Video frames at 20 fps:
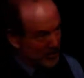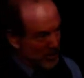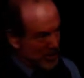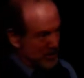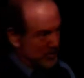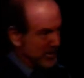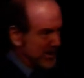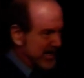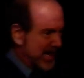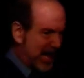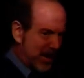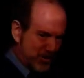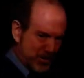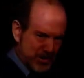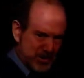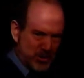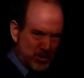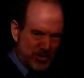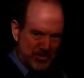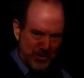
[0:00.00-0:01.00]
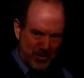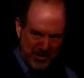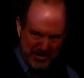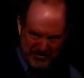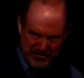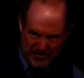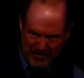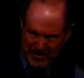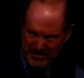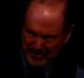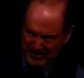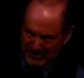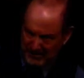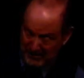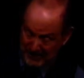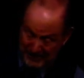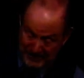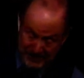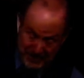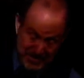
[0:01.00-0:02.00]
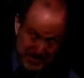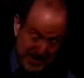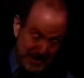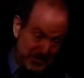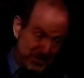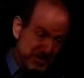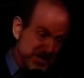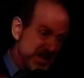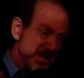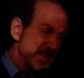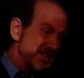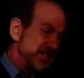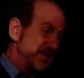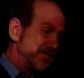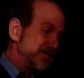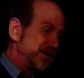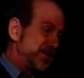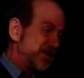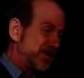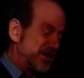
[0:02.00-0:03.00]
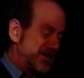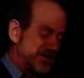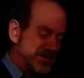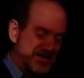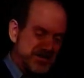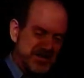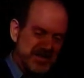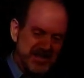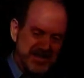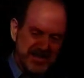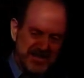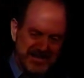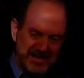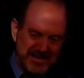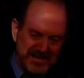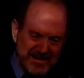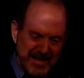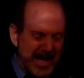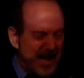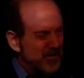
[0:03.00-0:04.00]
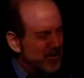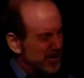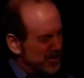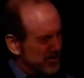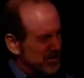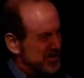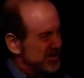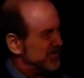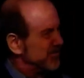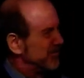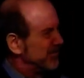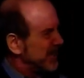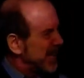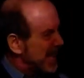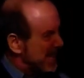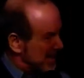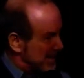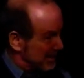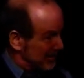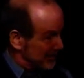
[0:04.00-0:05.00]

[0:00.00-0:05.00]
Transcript: explain Howie to her boyfriend. of course, that was easy because Howie was a flake.